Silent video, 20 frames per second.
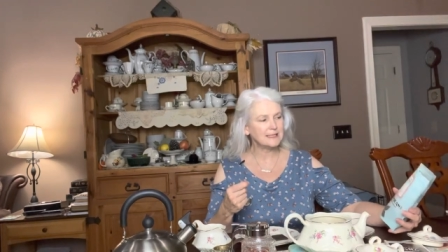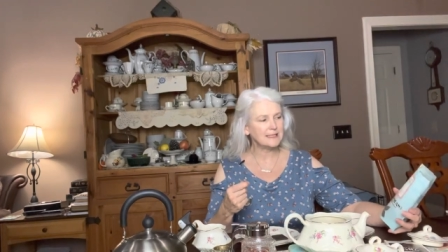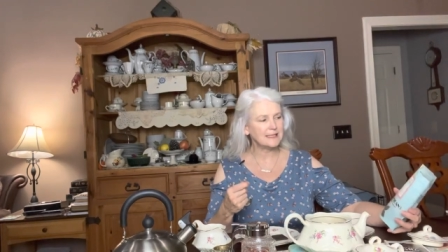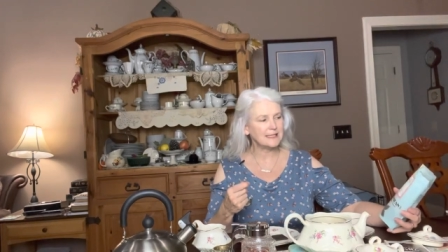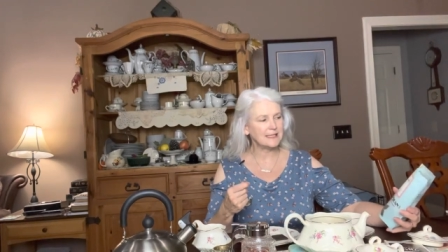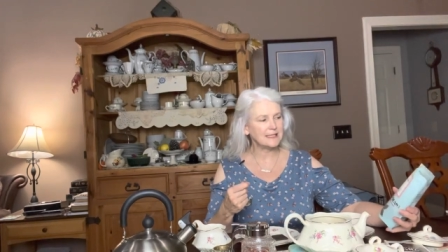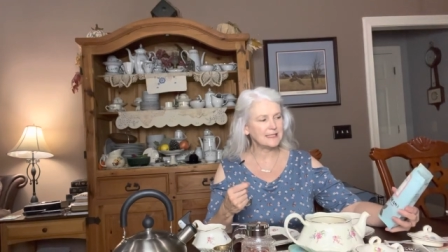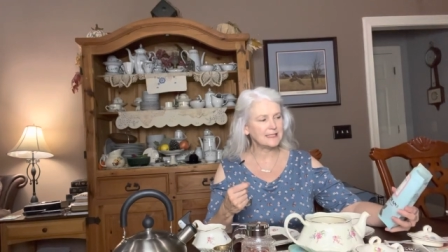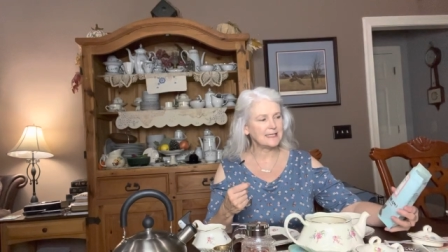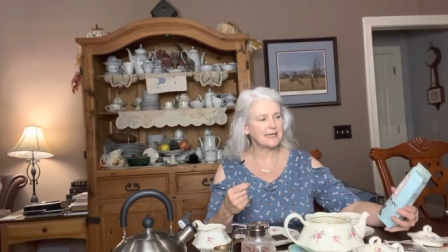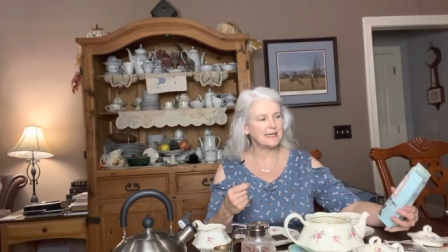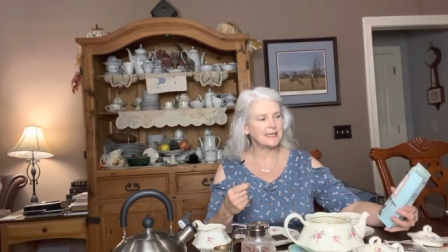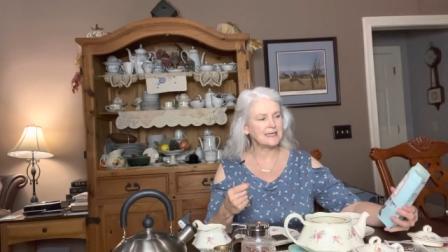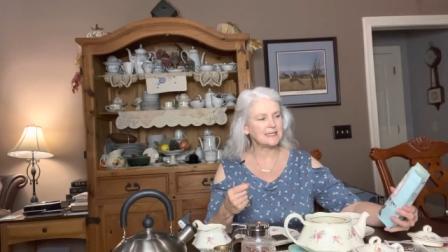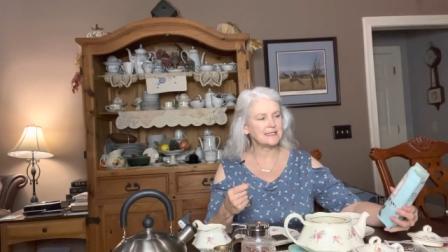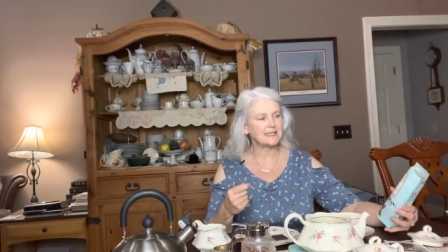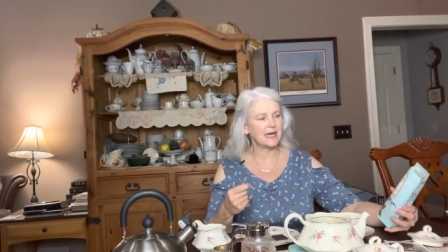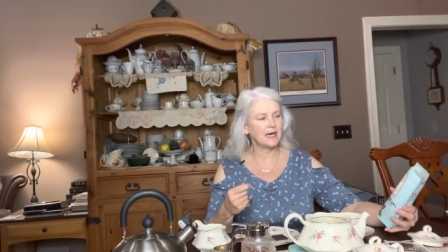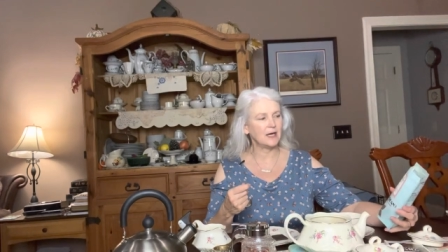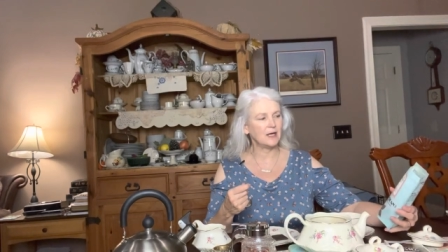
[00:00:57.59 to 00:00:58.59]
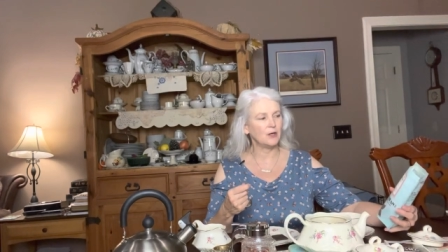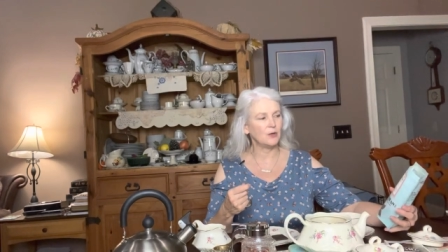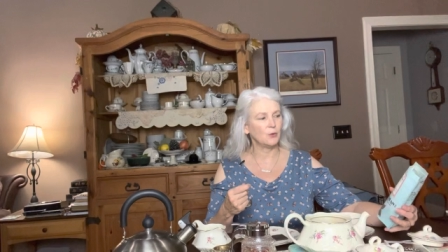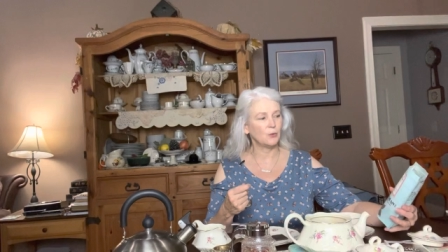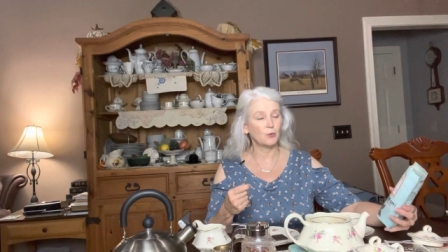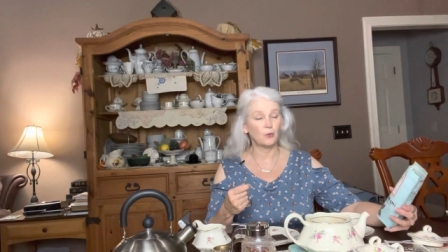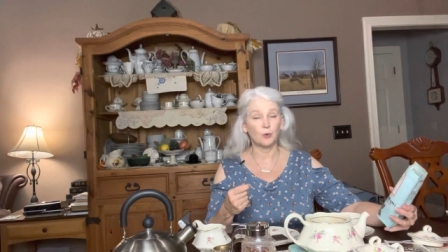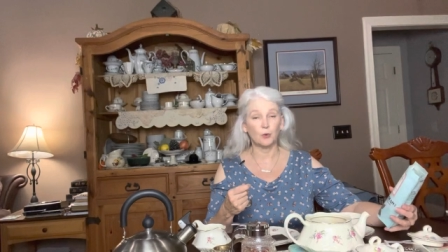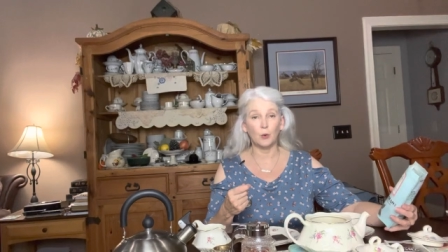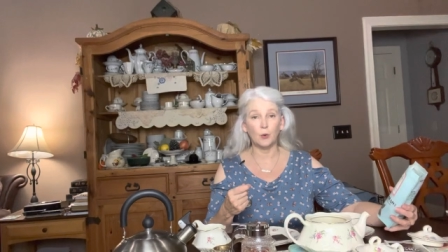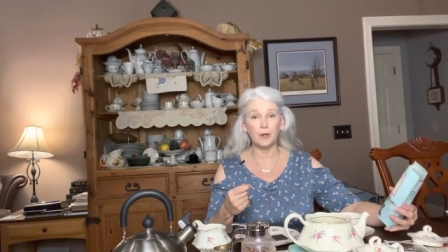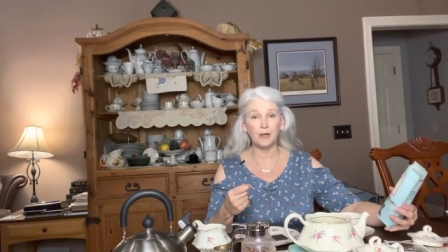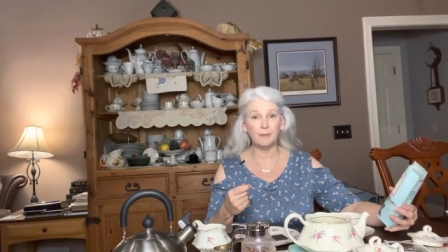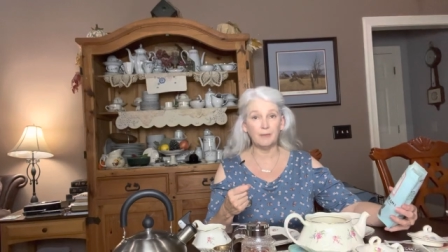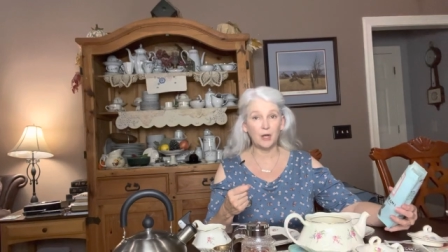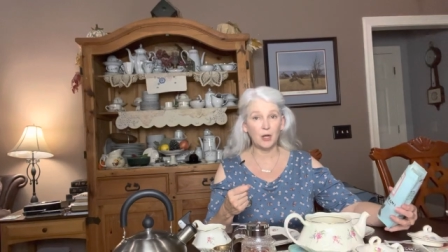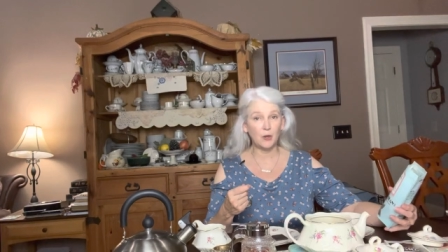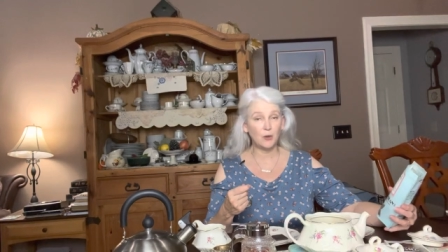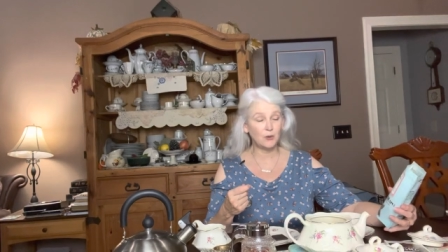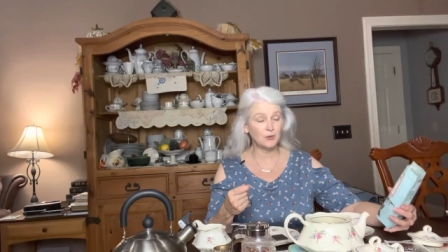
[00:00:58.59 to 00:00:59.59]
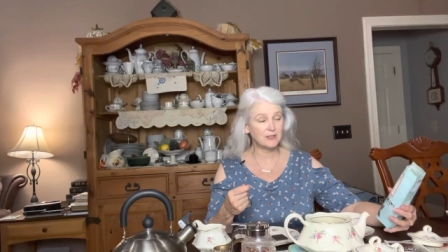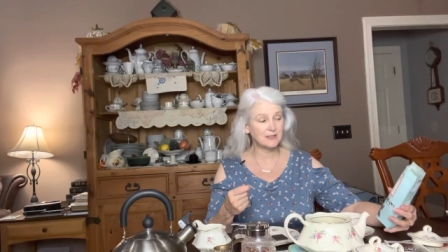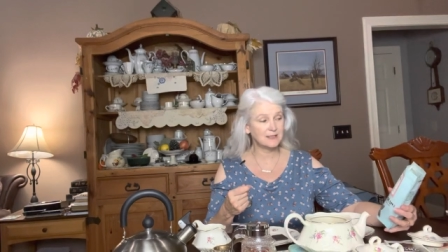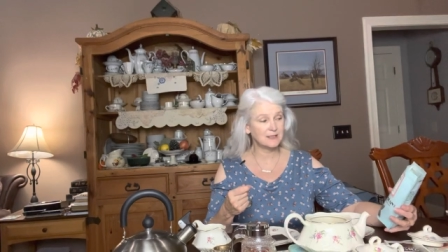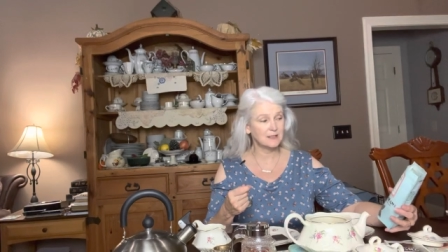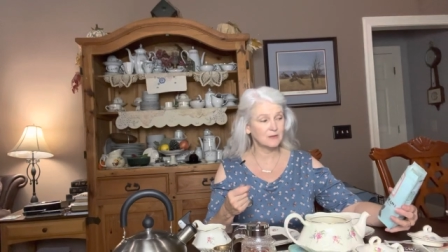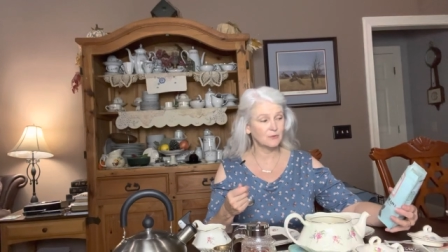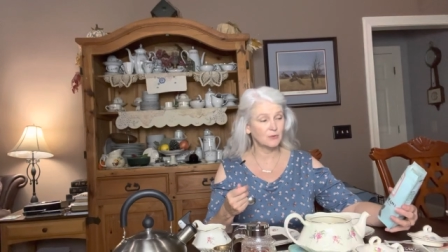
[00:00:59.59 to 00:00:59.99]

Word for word: It is a rooibos,